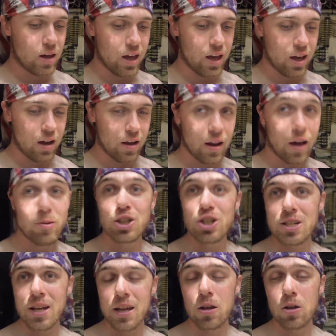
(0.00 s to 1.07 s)
And I was
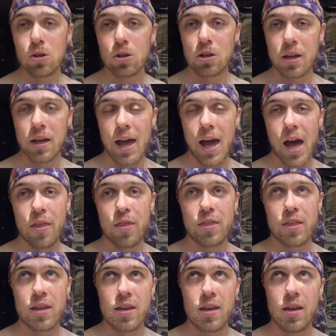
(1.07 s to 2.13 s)
just taking a look at
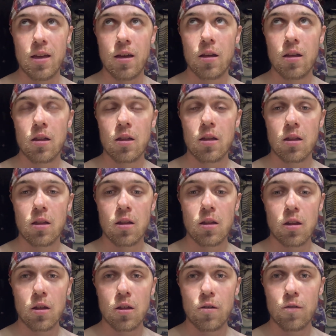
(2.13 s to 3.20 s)
the
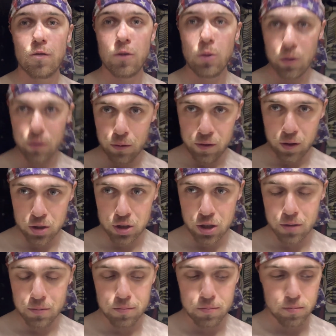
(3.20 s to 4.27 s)
fuel
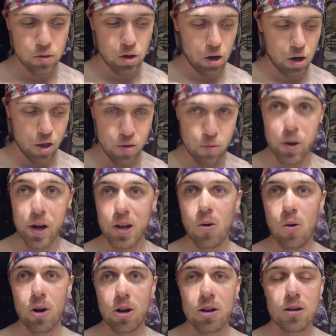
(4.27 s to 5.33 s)
filter on the
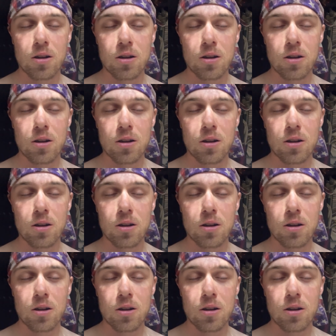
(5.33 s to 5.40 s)
Raycor,